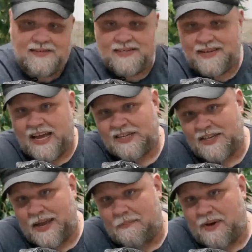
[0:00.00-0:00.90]
This is
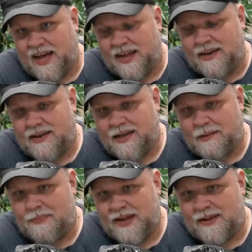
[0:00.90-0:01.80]
actually a pied
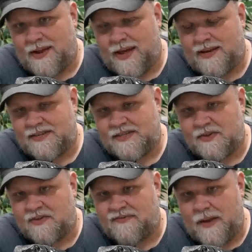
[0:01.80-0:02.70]
pectinata.
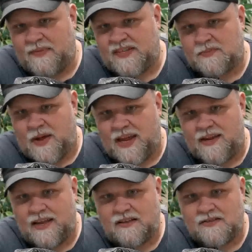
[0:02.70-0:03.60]
So the family of
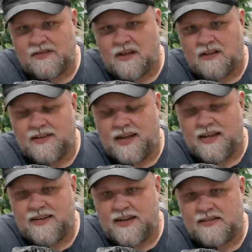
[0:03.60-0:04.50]
spiny tails is called
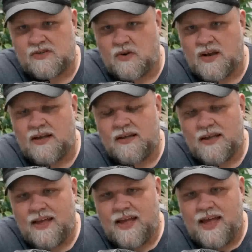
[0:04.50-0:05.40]
Tenosaura.
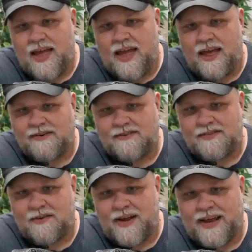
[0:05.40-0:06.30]

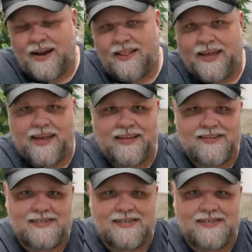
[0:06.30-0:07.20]
And so I kind of like
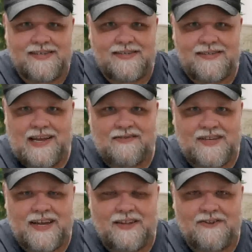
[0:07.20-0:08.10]
it because it
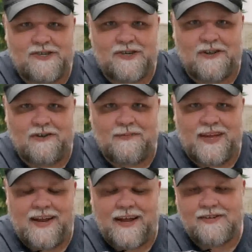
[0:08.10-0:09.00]
sounds like it literally
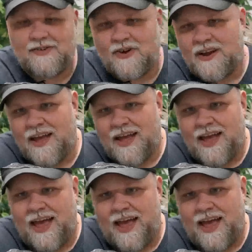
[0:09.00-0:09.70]
would be a dinosaur.